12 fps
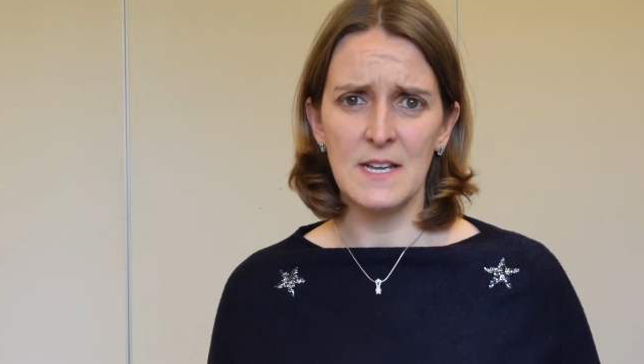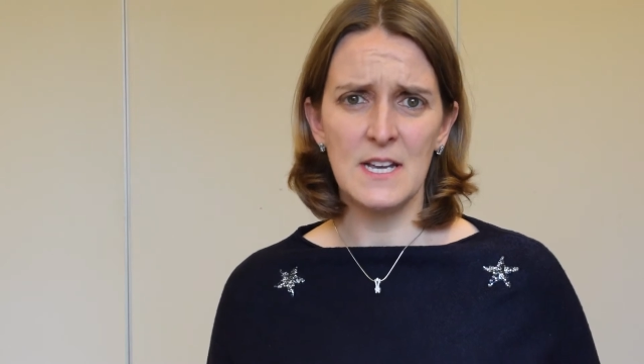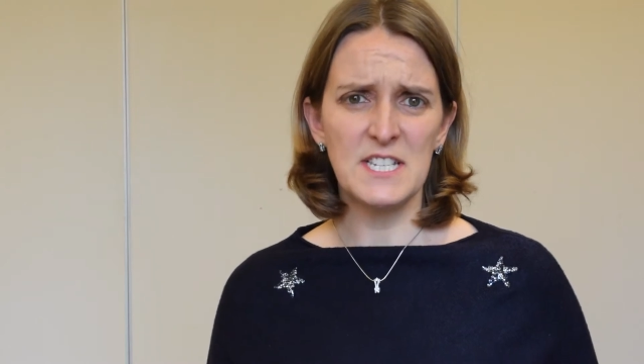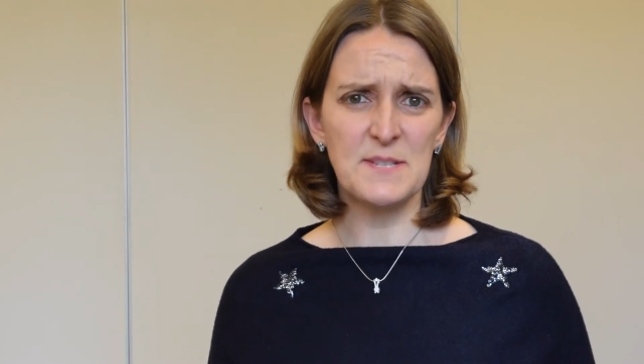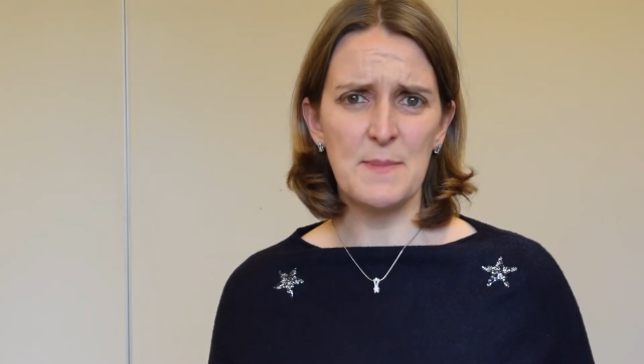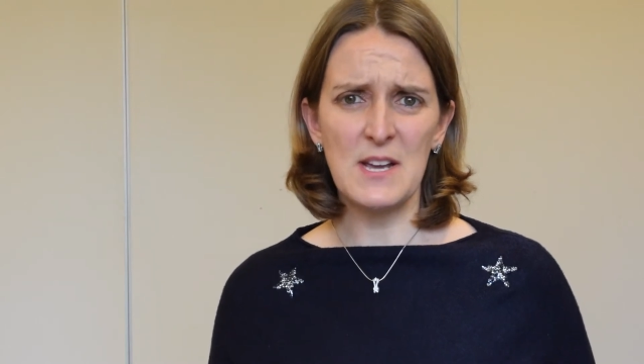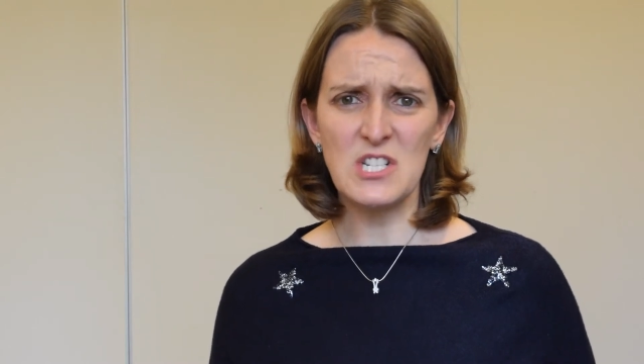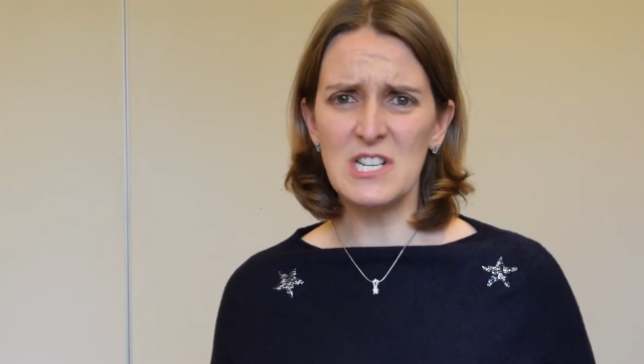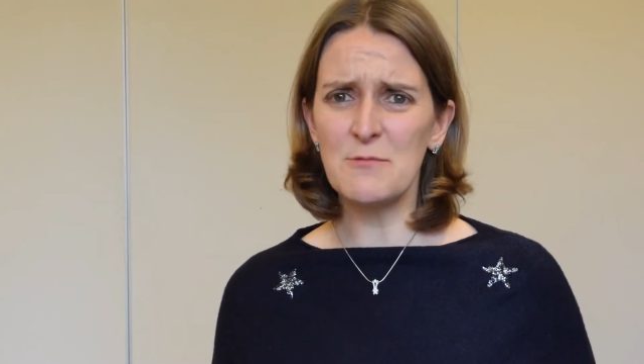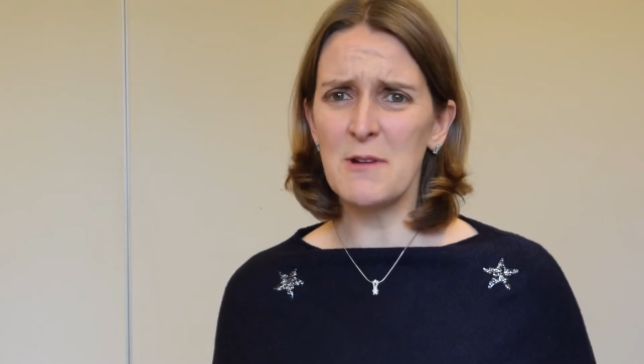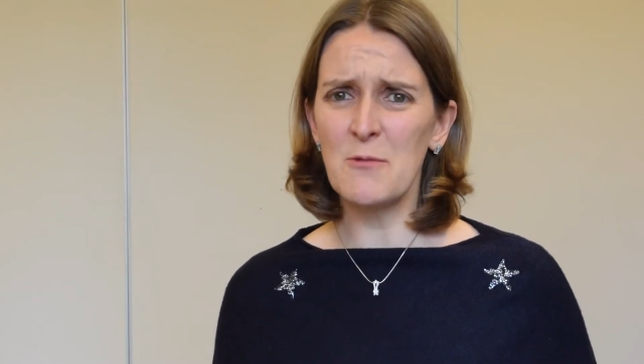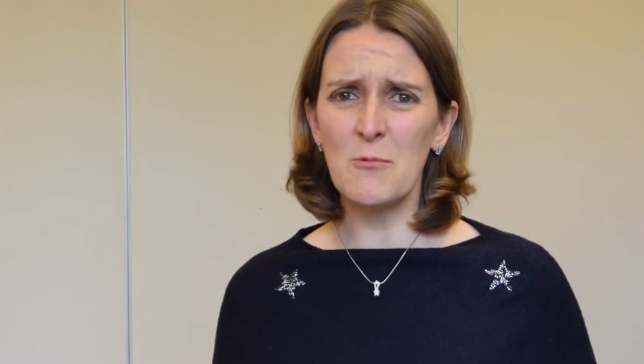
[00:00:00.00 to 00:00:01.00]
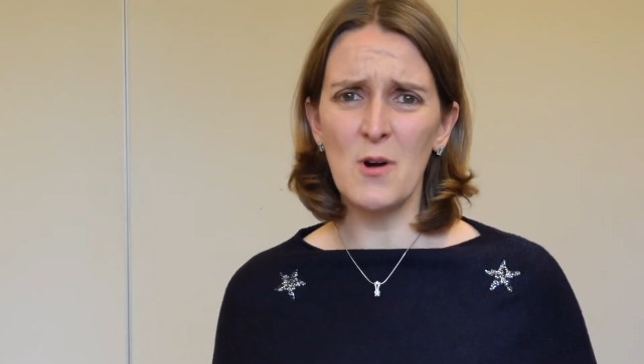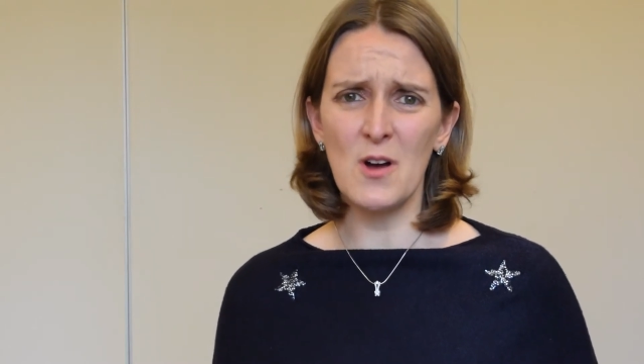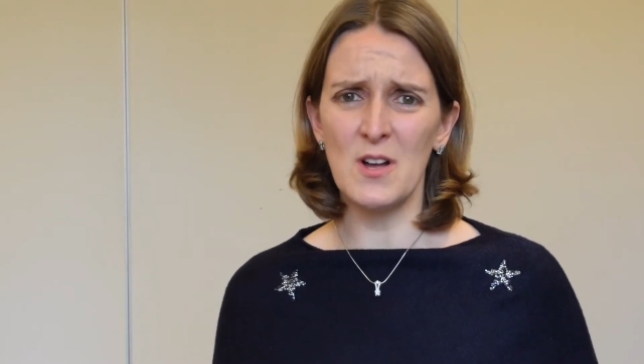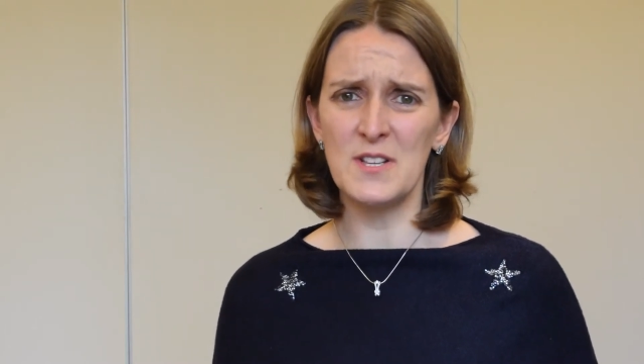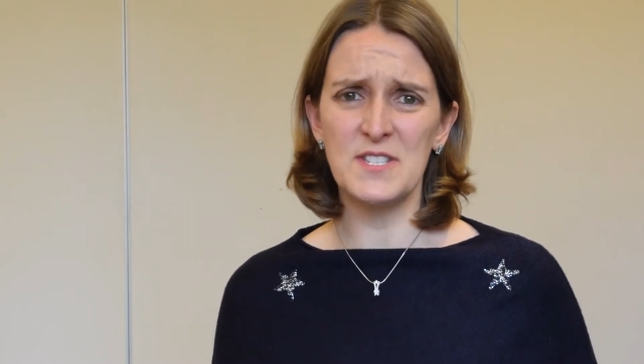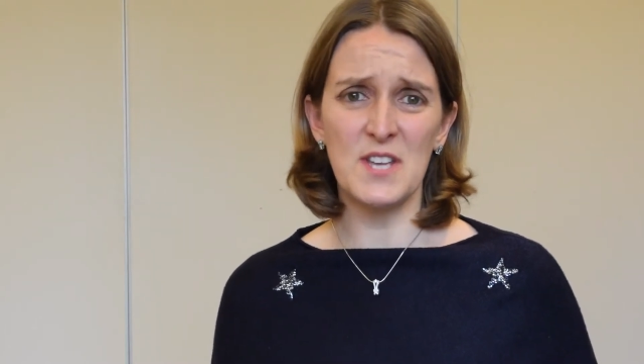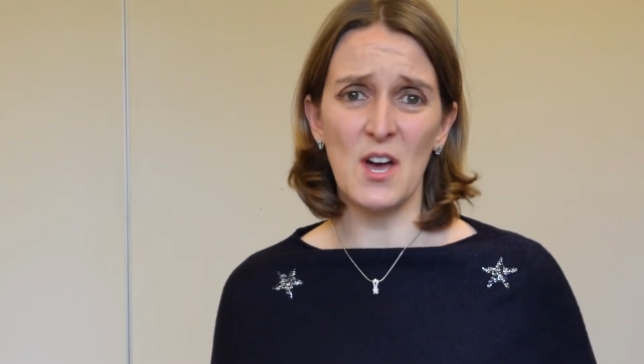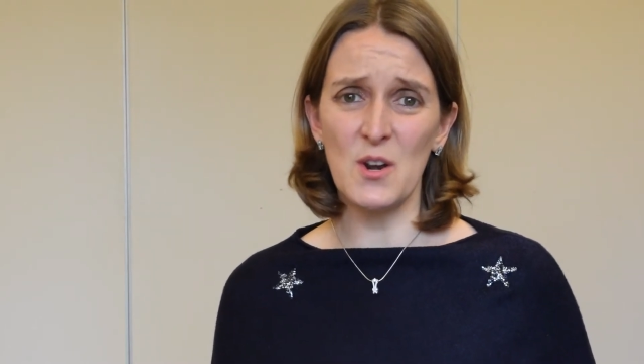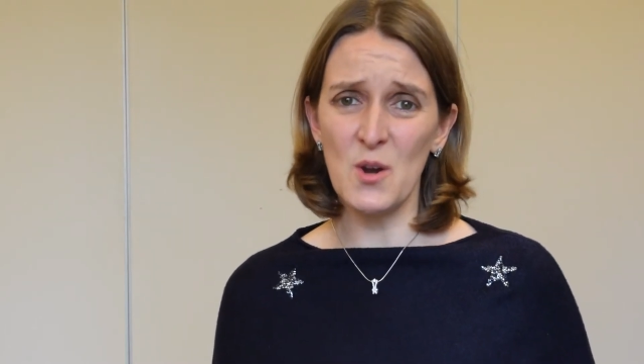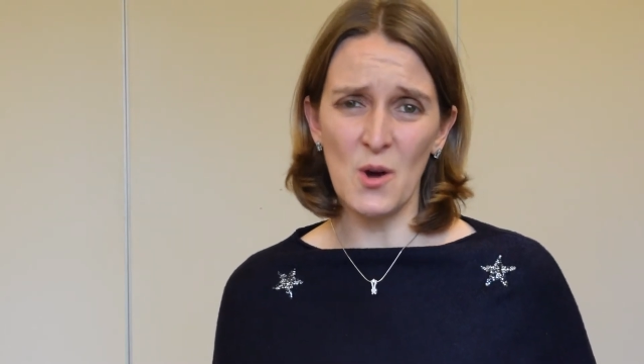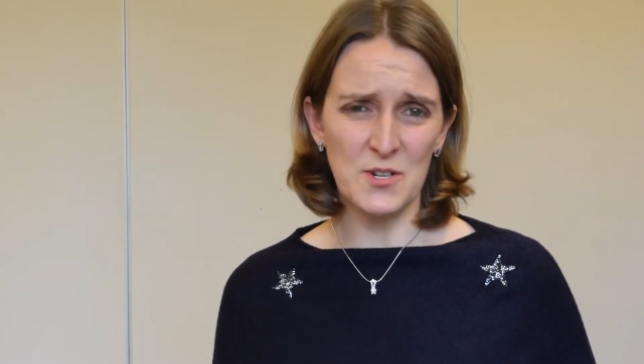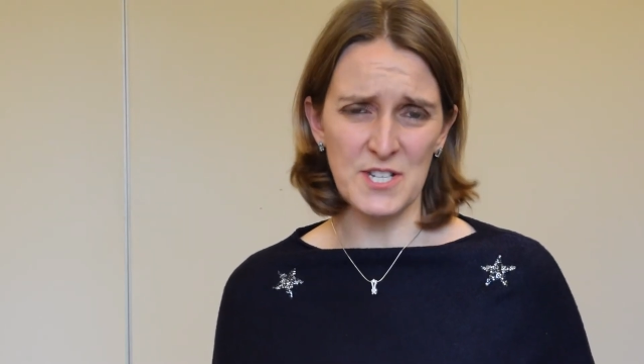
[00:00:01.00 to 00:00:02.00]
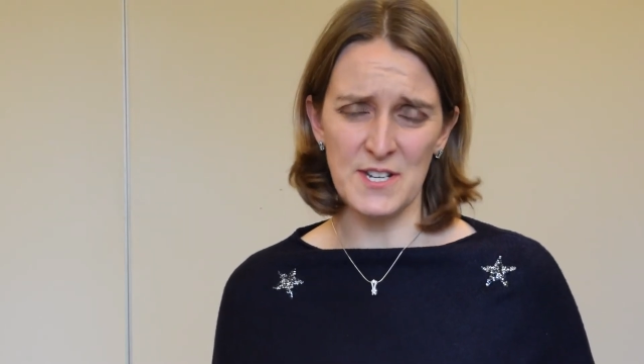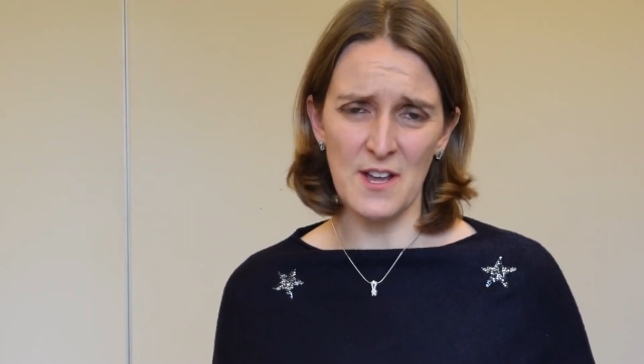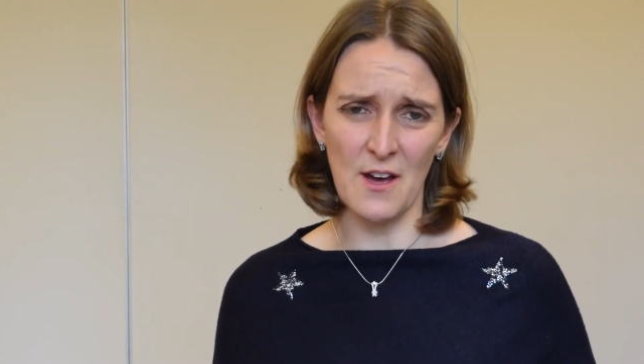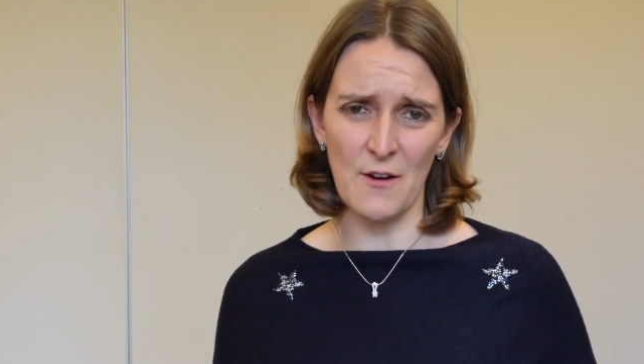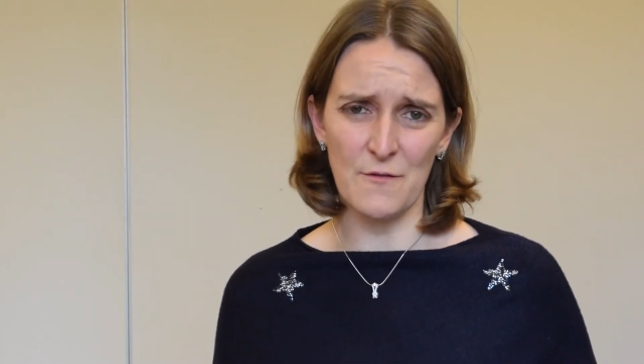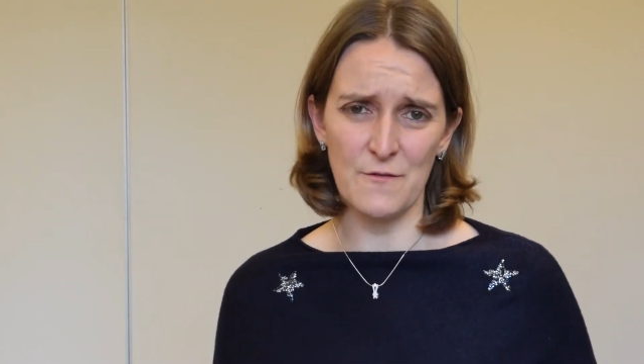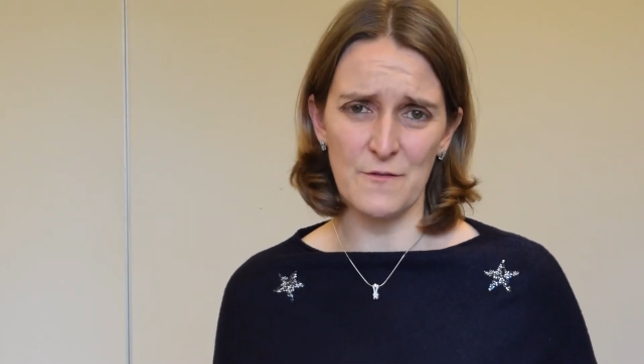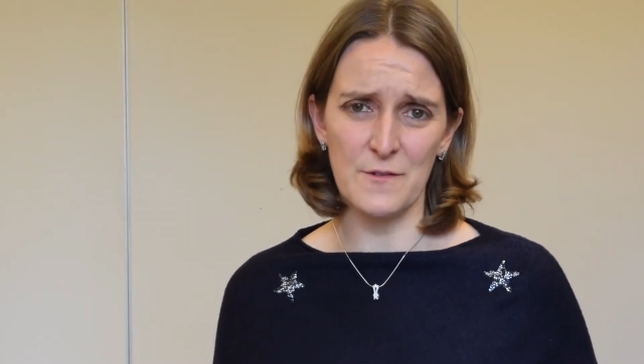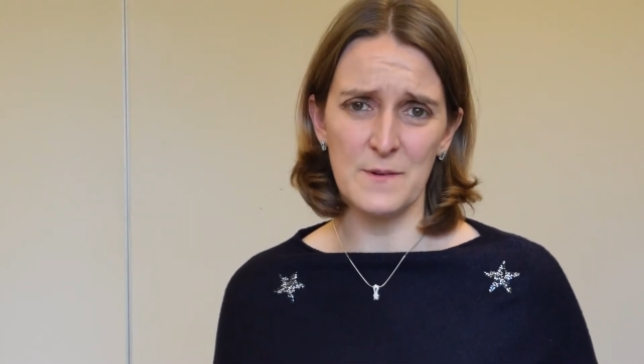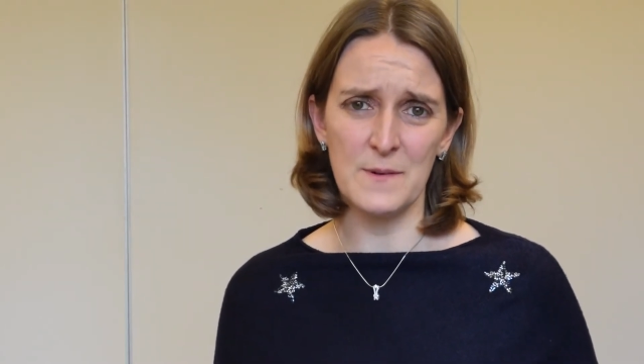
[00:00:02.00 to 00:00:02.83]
especially when words are not enough.